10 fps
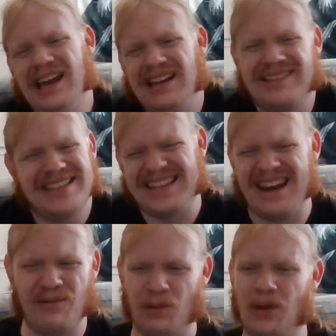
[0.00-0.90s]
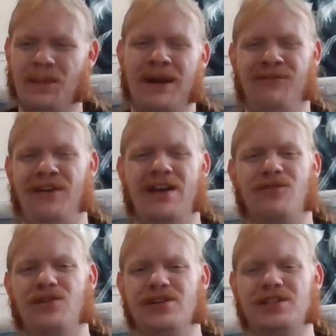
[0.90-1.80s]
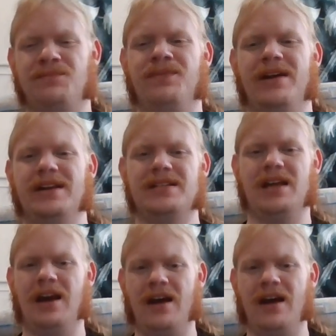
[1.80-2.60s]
It's never one of my favorites, but